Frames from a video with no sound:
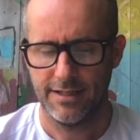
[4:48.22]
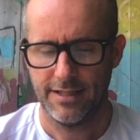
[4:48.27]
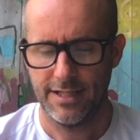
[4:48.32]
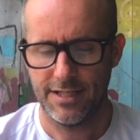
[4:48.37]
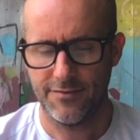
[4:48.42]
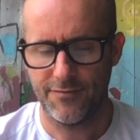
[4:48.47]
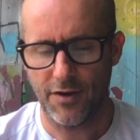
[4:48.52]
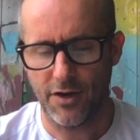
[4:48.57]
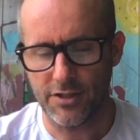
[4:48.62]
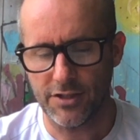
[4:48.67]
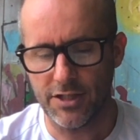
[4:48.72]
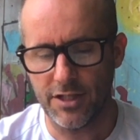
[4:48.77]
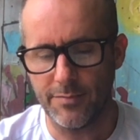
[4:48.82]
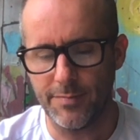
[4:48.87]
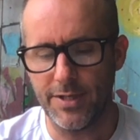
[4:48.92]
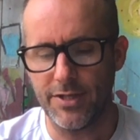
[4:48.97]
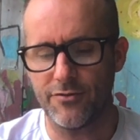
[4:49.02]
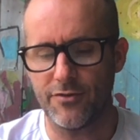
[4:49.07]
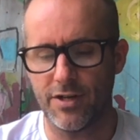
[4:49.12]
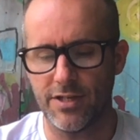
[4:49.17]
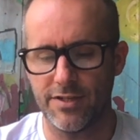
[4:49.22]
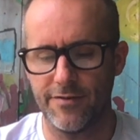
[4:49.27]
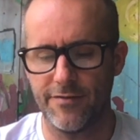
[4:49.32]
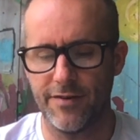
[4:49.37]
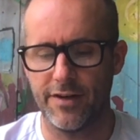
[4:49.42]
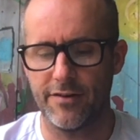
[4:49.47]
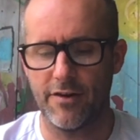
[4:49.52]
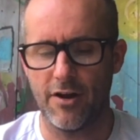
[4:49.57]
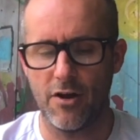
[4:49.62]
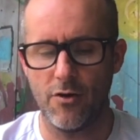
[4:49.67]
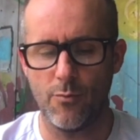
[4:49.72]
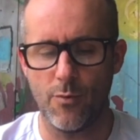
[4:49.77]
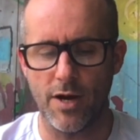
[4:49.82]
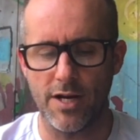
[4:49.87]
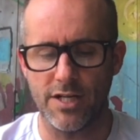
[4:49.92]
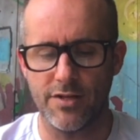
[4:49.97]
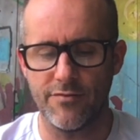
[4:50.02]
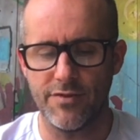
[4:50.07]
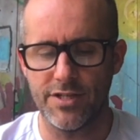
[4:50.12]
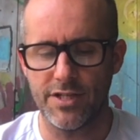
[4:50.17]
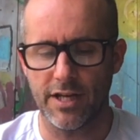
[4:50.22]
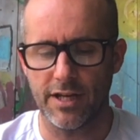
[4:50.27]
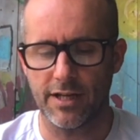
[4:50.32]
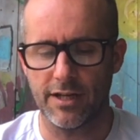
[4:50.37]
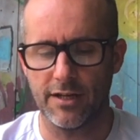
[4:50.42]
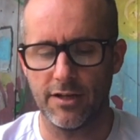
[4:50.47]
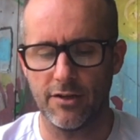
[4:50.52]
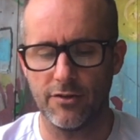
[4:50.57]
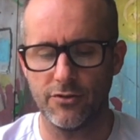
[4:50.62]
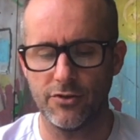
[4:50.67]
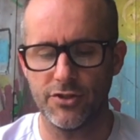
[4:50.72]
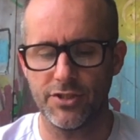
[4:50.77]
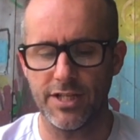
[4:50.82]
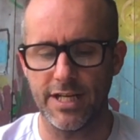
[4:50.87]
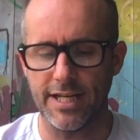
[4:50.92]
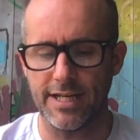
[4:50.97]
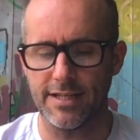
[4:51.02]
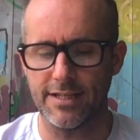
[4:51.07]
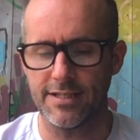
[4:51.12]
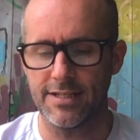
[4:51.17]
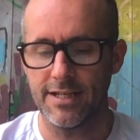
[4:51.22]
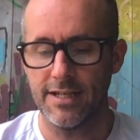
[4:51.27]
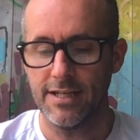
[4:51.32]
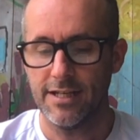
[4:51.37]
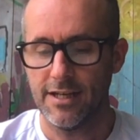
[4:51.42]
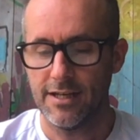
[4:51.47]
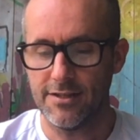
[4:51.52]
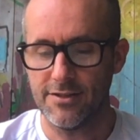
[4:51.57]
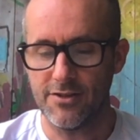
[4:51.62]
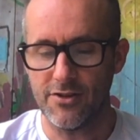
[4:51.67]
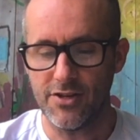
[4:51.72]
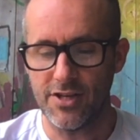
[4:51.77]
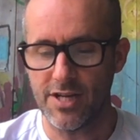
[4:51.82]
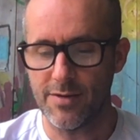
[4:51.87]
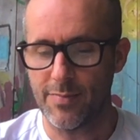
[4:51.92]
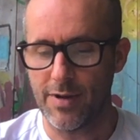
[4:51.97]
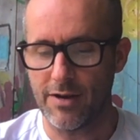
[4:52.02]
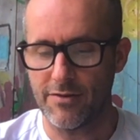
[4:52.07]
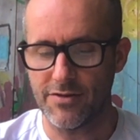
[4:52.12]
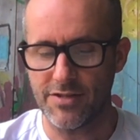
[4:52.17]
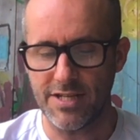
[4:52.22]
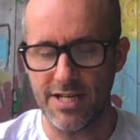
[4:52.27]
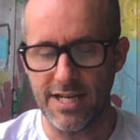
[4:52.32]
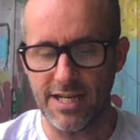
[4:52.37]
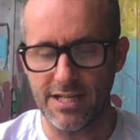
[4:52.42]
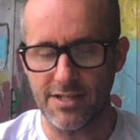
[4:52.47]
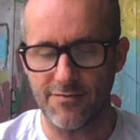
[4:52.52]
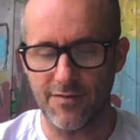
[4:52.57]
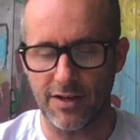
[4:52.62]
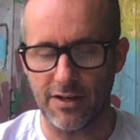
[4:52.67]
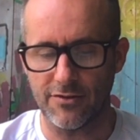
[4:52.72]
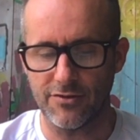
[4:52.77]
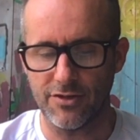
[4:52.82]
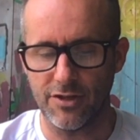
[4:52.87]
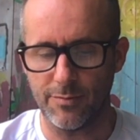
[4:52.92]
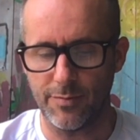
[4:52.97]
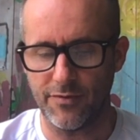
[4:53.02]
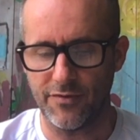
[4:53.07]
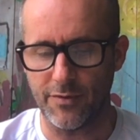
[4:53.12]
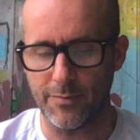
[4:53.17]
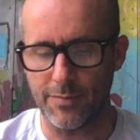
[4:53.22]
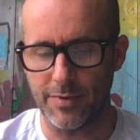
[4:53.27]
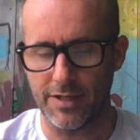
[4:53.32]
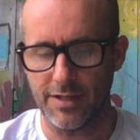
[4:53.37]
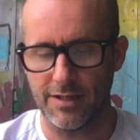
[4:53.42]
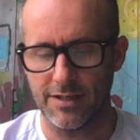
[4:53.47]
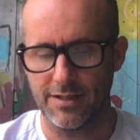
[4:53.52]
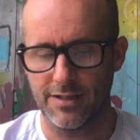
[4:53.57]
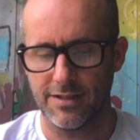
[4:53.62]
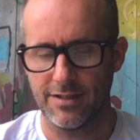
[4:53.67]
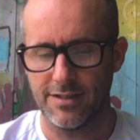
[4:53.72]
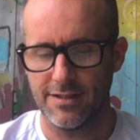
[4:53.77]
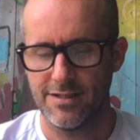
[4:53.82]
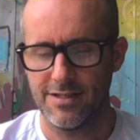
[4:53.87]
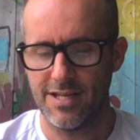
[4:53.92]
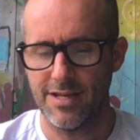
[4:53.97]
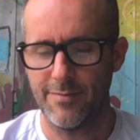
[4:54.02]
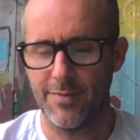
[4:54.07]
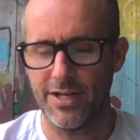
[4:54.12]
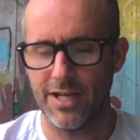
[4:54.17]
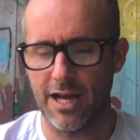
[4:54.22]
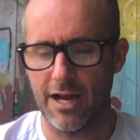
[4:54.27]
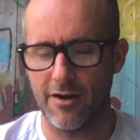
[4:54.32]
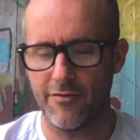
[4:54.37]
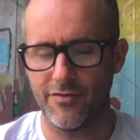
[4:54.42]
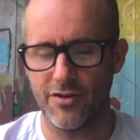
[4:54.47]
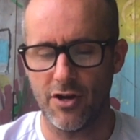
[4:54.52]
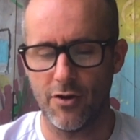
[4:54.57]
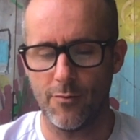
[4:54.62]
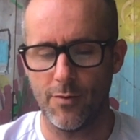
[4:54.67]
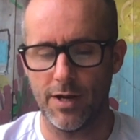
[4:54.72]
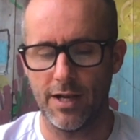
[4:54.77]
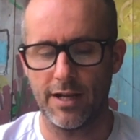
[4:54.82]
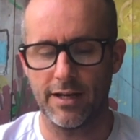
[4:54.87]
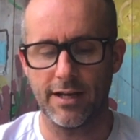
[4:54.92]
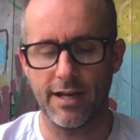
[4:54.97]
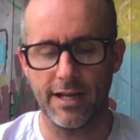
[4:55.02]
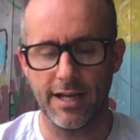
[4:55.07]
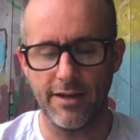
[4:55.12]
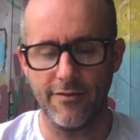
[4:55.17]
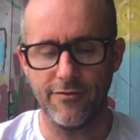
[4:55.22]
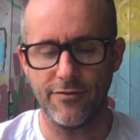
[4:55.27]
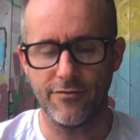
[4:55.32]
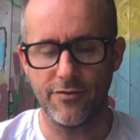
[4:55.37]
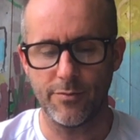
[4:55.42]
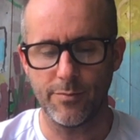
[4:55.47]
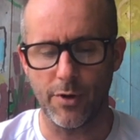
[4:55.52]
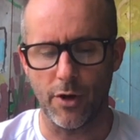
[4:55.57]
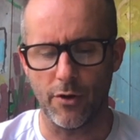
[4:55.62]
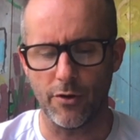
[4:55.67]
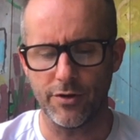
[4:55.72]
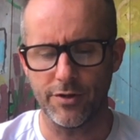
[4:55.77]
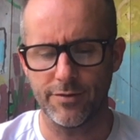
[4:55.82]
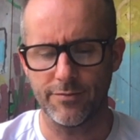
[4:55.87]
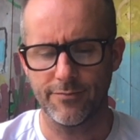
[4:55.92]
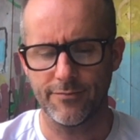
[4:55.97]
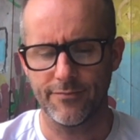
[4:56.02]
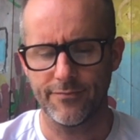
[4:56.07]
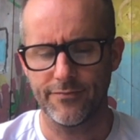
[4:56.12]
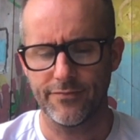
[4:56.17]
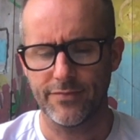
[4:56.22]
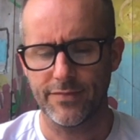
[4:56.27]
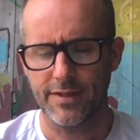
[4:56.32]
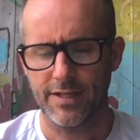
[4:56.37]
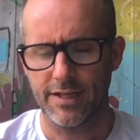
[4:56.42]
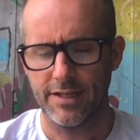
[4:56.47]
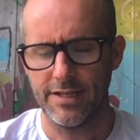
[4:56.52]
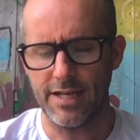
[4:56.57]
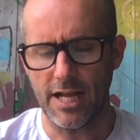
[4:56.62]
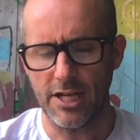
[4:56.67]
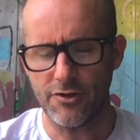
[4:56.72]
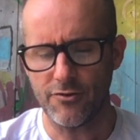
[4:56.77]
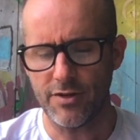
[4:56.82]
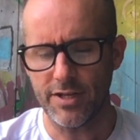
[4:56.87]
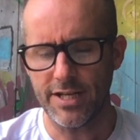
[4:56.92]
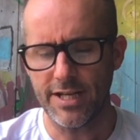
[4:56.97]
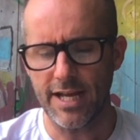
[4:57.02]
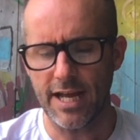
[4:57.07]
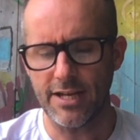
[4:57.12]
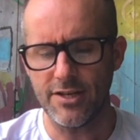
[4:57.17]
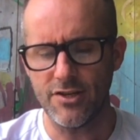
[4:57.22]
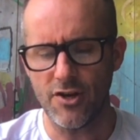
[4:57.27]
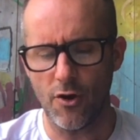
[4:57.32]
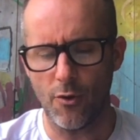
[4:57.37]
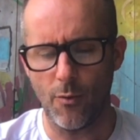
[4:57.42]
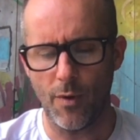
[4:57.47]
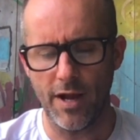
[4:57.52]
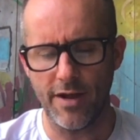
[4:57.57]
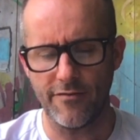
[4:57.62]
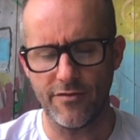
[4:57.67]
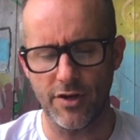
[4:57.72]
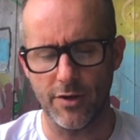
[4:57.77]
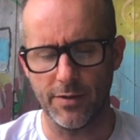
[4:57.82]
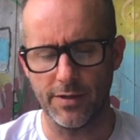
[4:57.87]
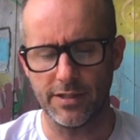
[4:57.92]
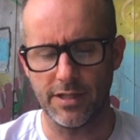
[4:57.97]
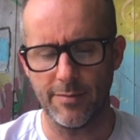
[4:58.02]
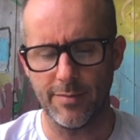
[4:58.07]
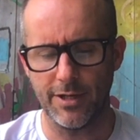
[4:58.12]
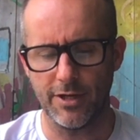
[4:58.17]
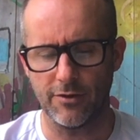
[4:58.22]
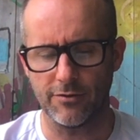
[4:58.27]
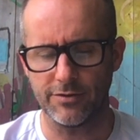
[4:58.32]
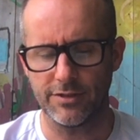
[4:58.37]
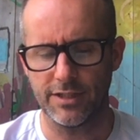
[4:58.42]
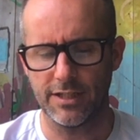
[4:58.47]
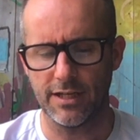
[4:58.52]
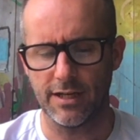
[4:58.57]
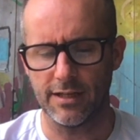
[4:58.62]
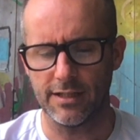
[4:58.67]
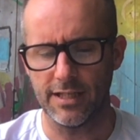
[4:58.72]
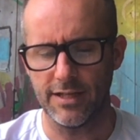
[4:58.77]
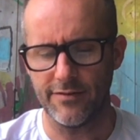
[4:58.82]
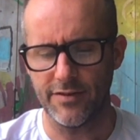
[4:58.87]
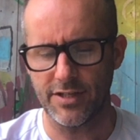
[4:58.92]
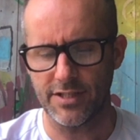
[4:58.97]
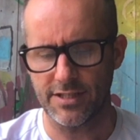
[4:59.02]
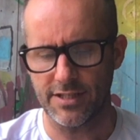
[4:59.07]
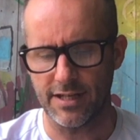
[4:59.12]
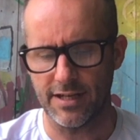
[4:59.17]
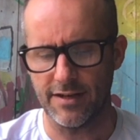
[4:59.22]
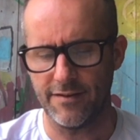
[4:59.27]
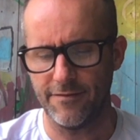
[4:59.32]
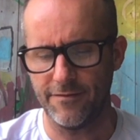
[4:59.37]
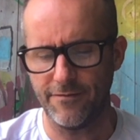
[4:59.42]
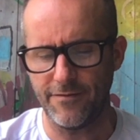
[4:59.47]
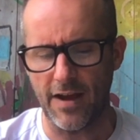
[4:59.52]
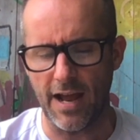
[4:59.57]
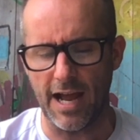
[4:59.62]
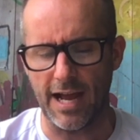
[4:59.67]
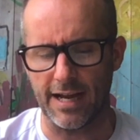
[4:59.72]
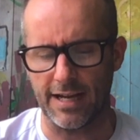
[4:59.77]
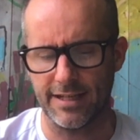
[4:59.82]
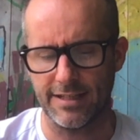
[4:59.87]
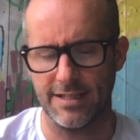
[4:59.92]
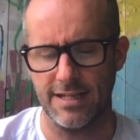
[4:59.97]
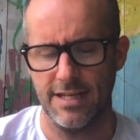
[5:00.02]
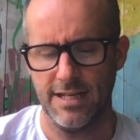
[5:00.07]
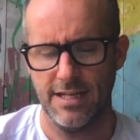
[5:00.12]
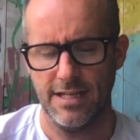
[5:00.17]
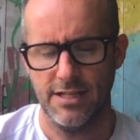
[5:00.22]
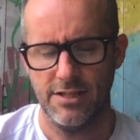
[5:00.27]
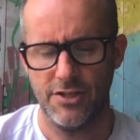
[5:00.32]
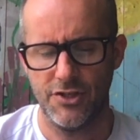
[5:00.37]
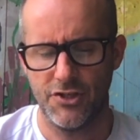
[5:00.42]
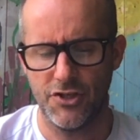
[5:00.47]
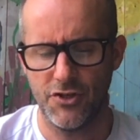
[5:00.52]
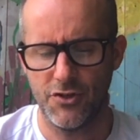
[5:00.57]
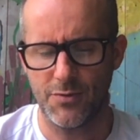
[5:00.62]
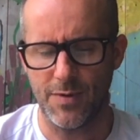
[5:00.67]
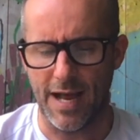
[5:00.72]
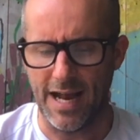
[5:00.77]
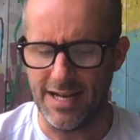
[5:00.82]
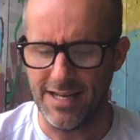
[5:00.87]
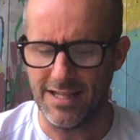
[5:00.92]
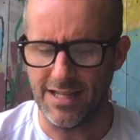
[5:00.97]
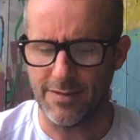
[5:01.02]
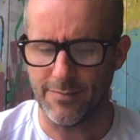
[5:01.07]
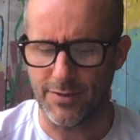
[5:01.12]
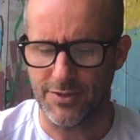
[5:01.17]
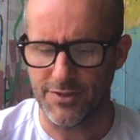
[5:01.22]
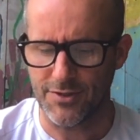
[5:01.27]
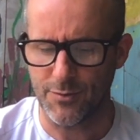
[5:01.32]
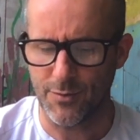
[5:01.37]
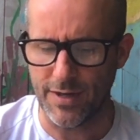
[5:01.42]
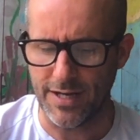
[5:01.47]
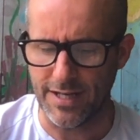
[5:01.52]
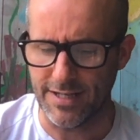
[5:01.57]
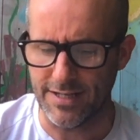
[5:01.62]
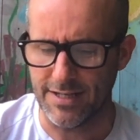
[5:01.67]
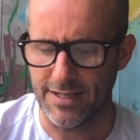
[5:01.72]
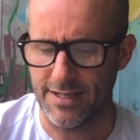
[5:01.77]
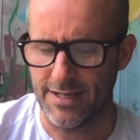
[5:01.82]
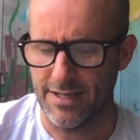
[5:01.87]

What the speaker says: His father had been trying to figure out a way to recycle old sneakers, and suddenly a pair of sneakers fell on top of him, seemingly out of nowhere, like a gift from God. Naturally, he had no way of knowing they belonged to Clyde Livingston. In fact, The shoes were anything but sweet.